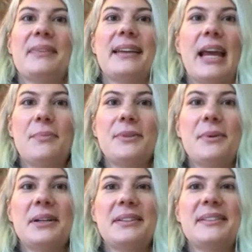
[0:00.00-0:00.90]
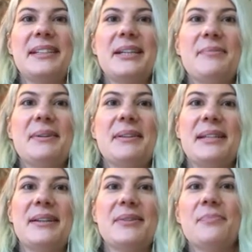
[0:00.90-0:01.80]
capital markets team and
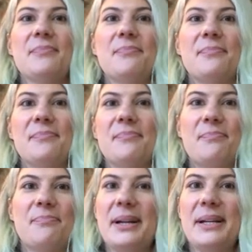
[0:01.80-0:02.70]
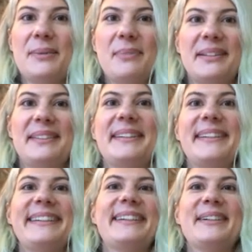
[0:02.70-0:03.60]
the bread and butter
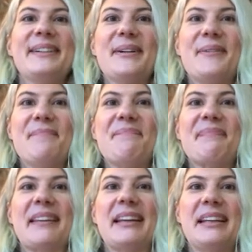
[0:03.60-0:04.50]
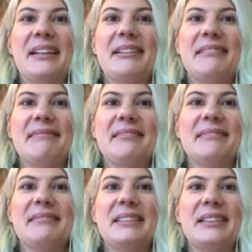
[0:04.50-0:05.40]
in
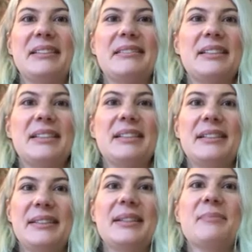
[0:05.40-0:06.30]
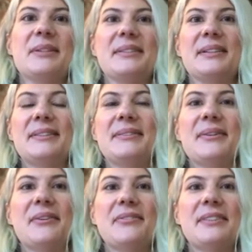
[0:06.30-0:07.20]
the listing business
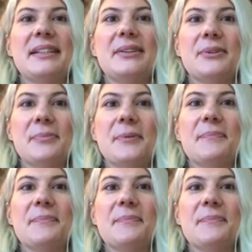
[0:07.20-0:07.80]
of the group.